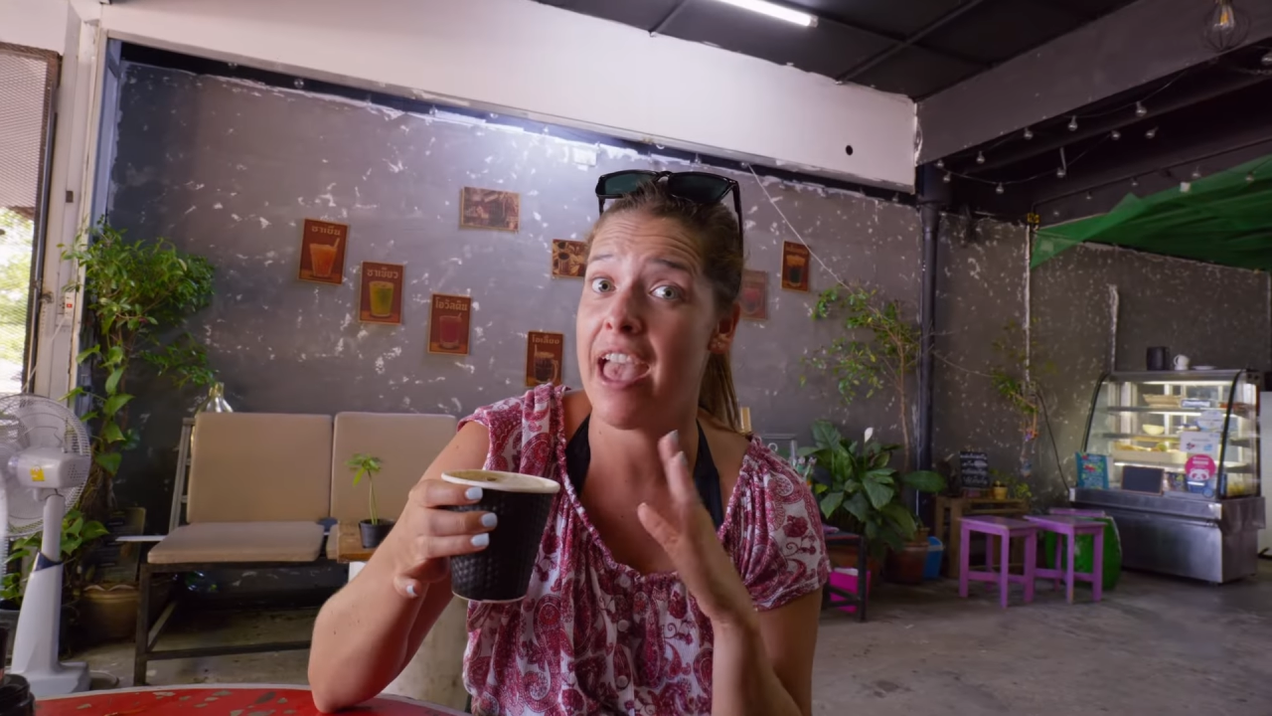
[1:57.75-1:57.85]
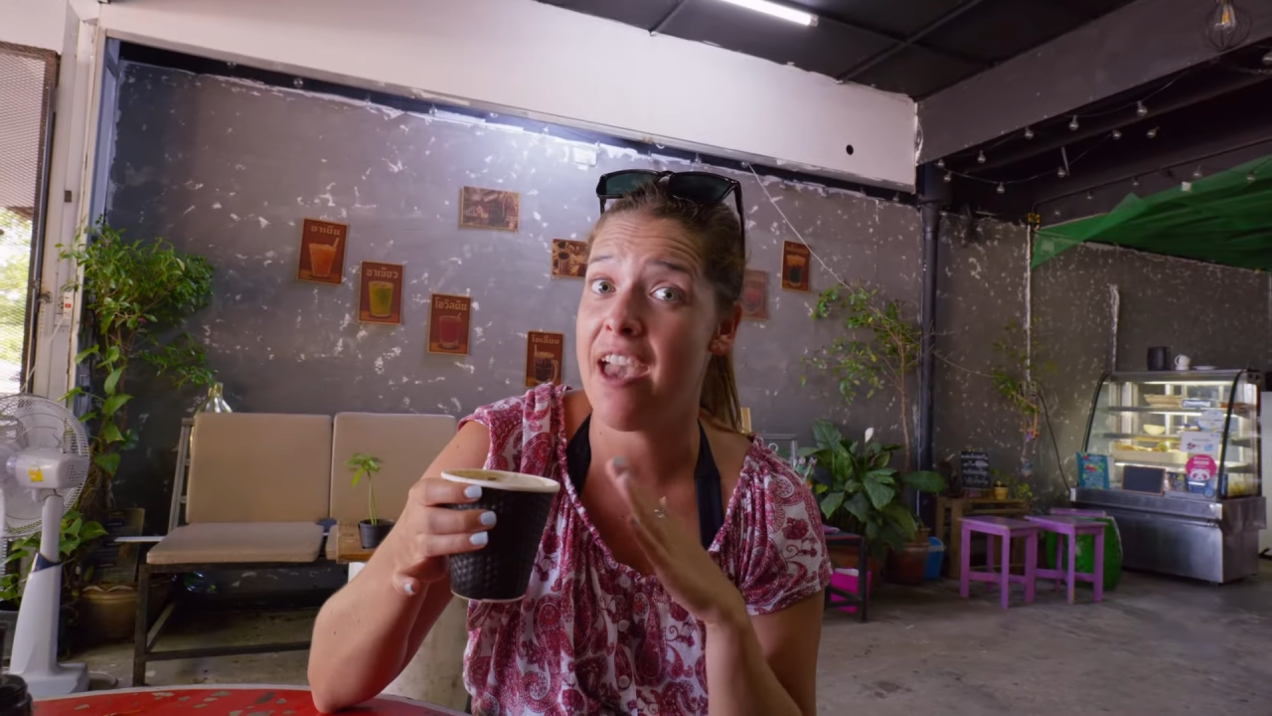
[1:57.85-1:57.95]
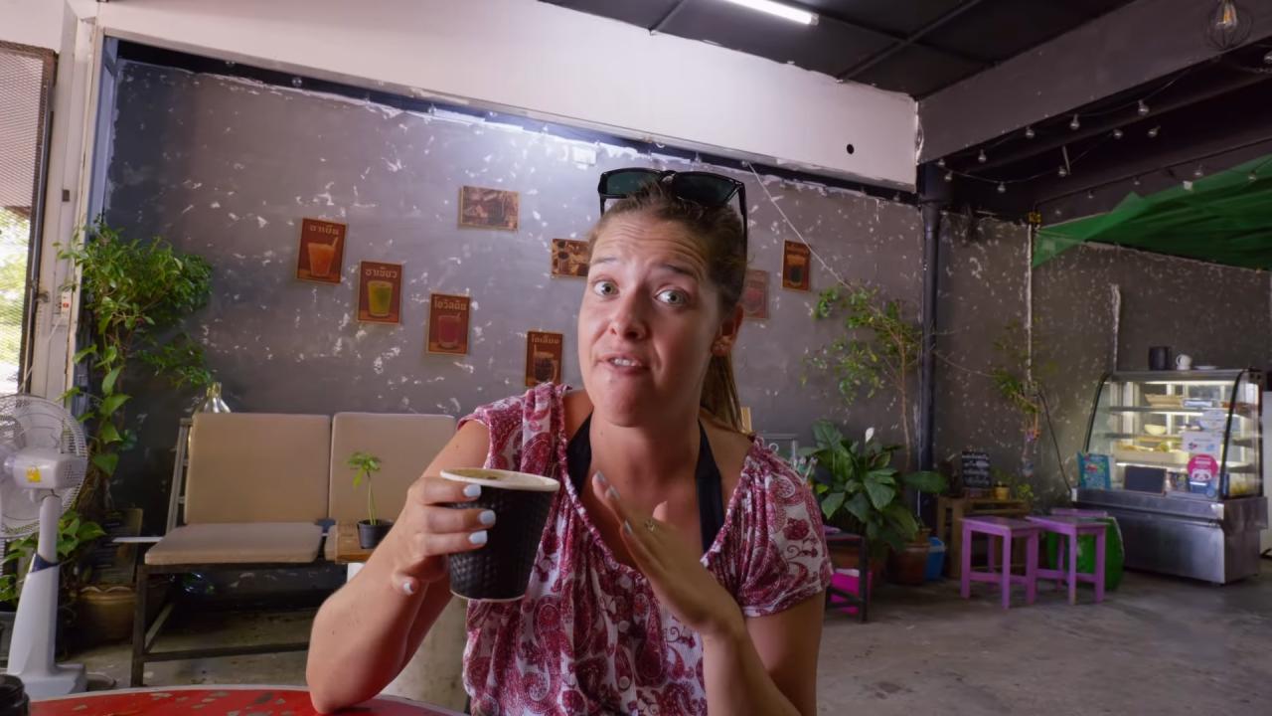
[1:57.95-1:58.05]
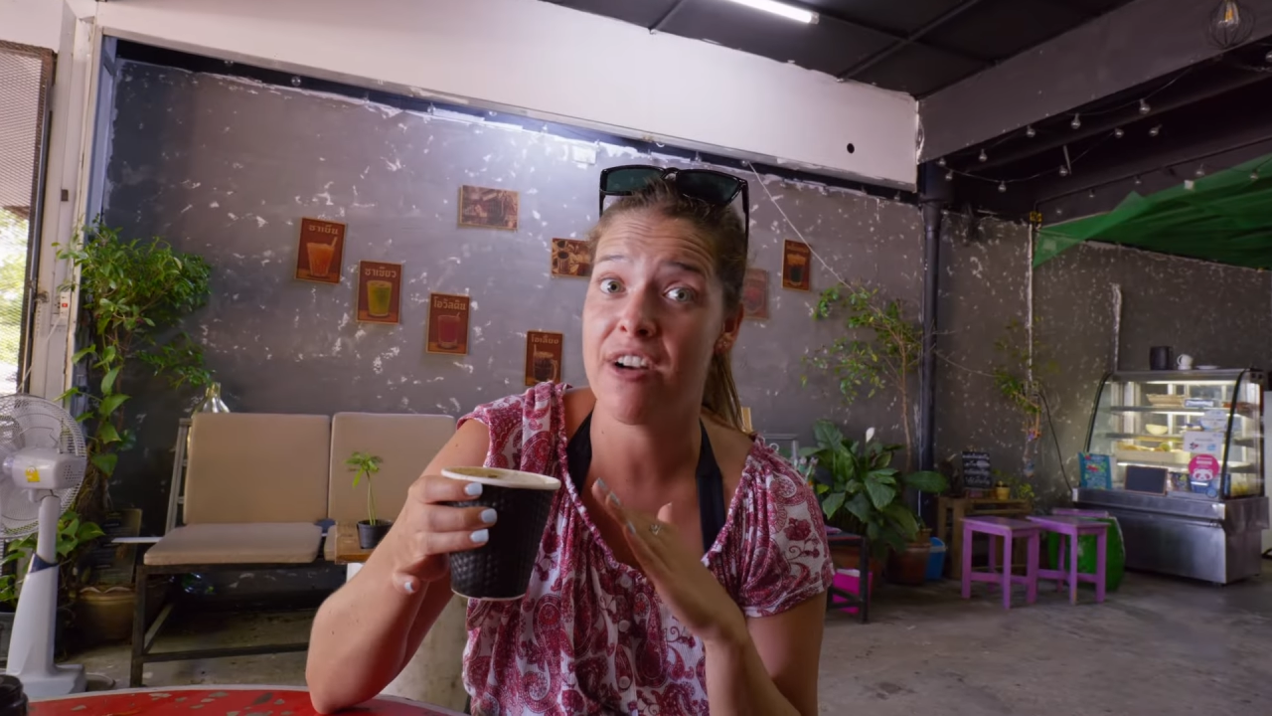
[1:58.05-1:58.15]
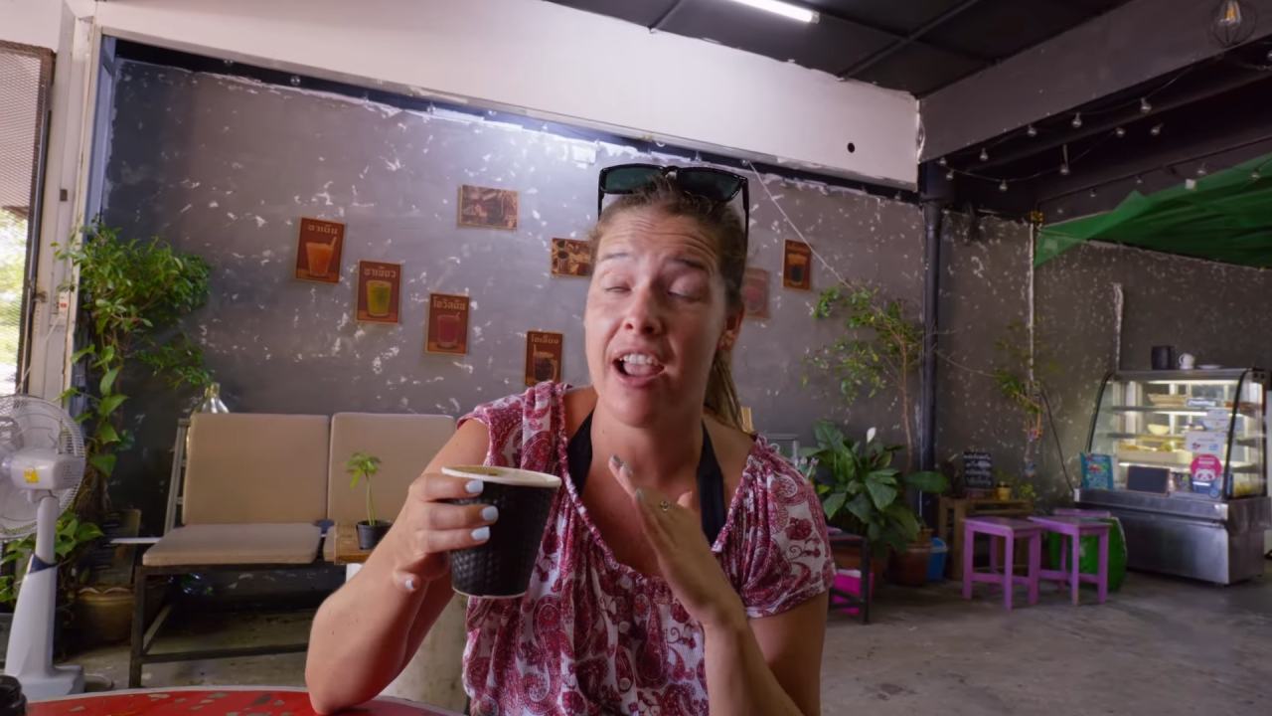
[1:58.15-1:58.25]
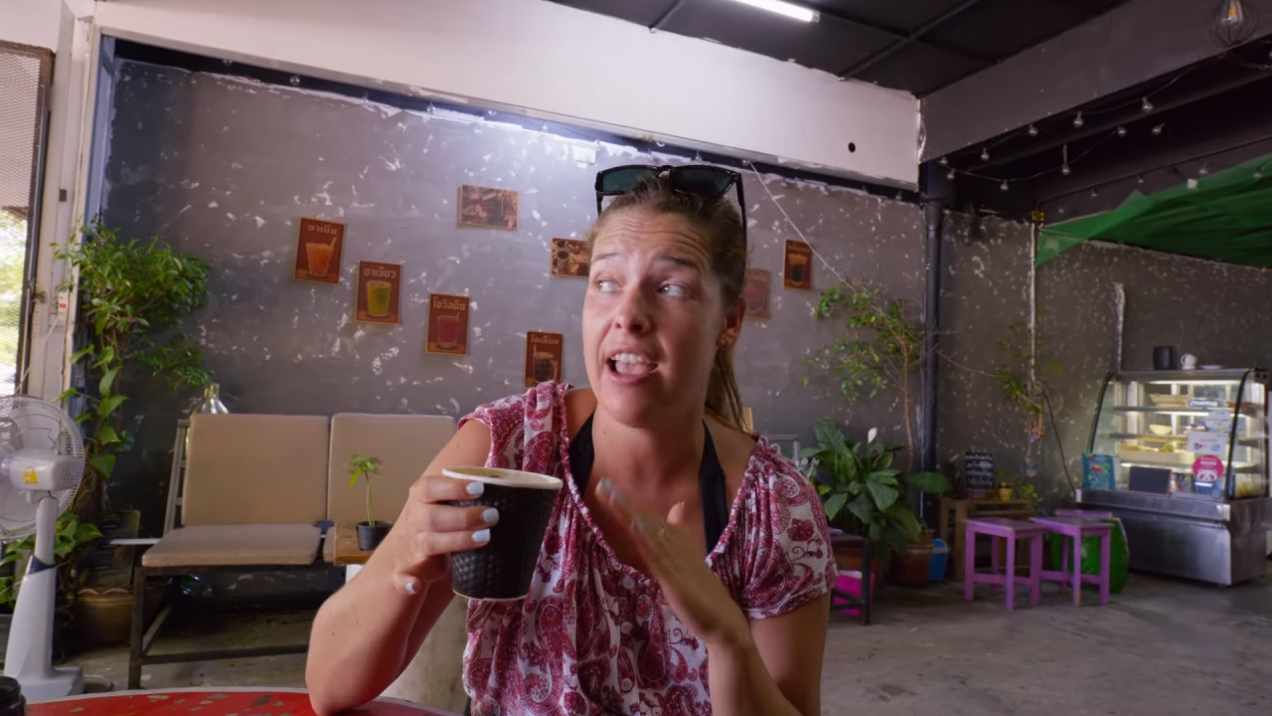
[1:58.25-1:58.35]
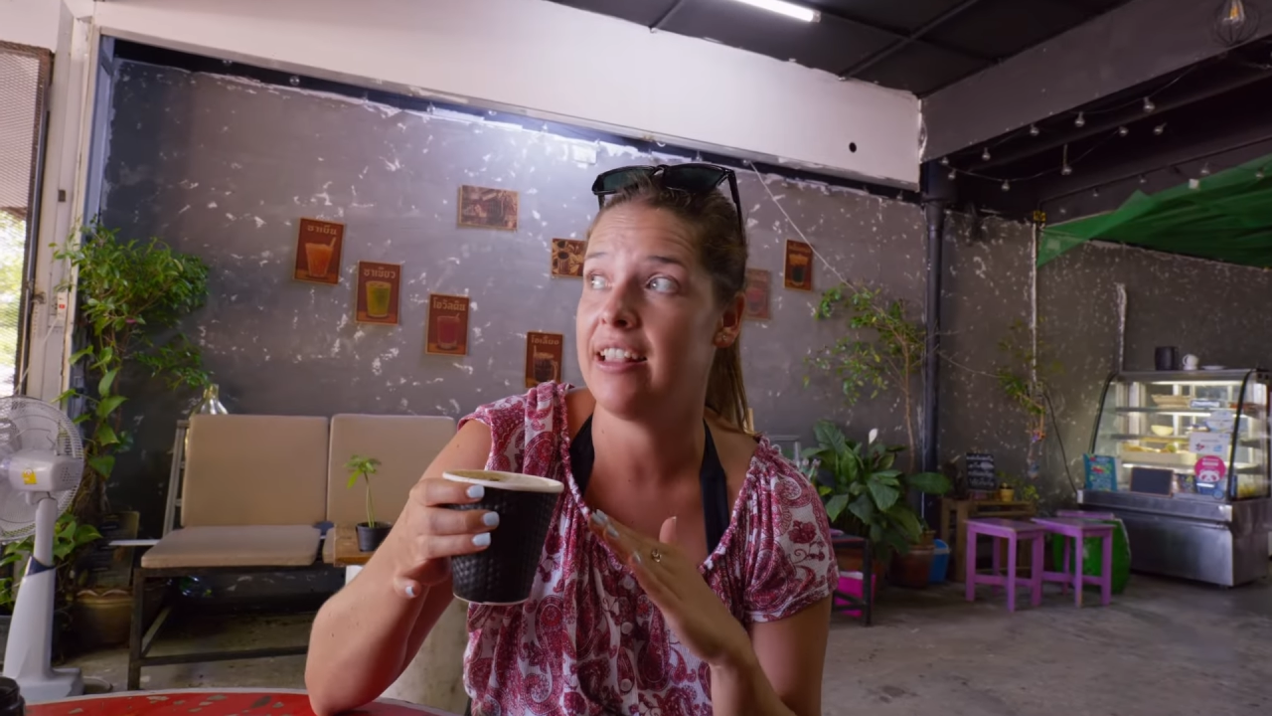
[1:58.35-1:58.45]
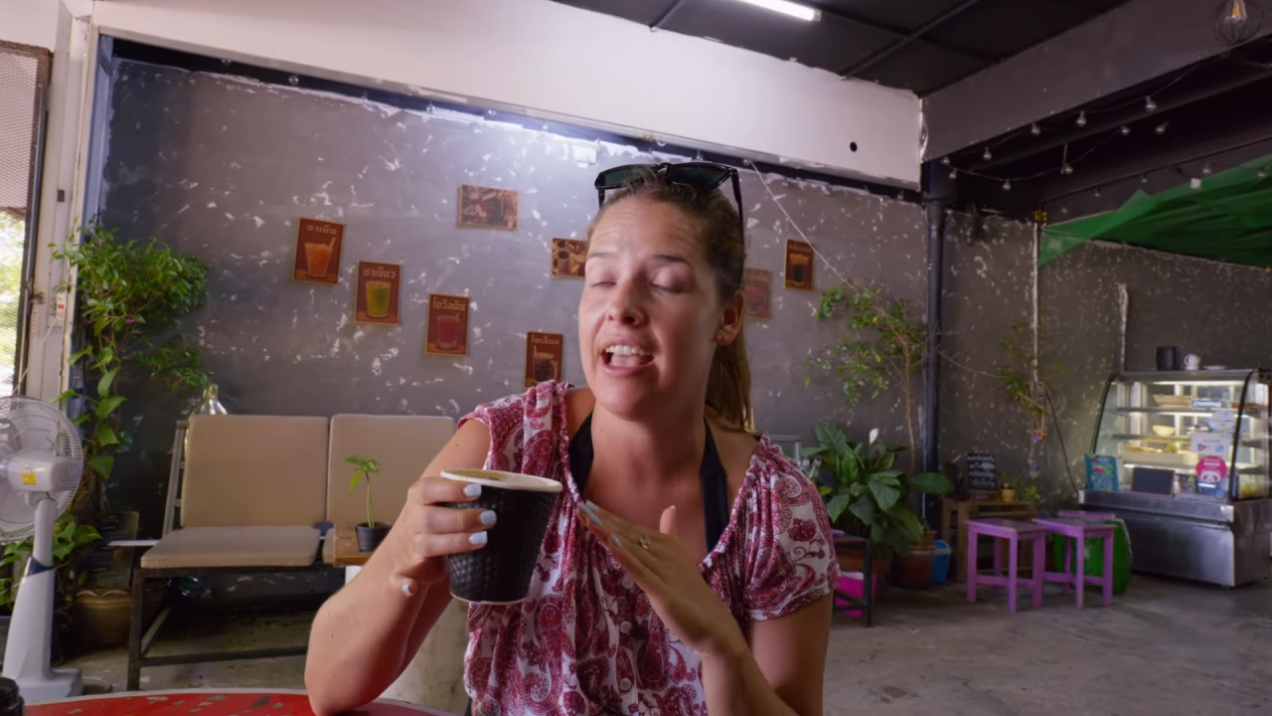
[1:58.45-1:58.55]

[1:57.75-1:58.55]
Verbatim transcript: ever had,